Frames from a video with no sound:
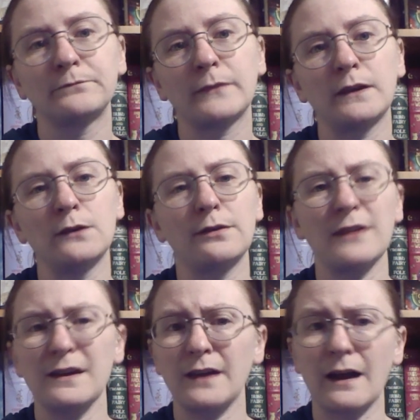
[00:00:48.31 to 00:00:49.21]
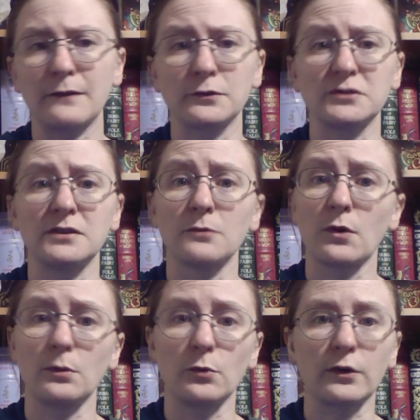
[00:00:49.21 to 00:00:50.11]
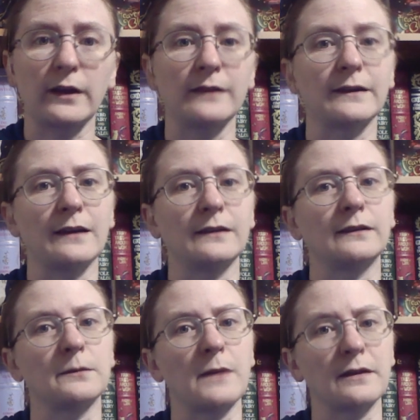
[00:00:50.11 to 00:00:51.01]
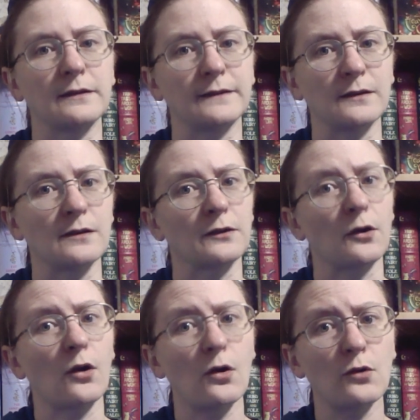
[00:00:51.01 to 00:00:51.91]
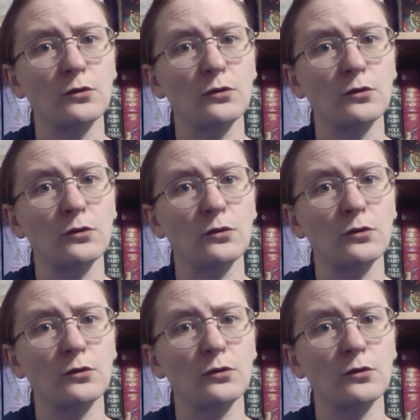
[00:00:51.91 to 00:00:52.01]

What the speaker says: You'd think after she wrote a book intending to make this series her own,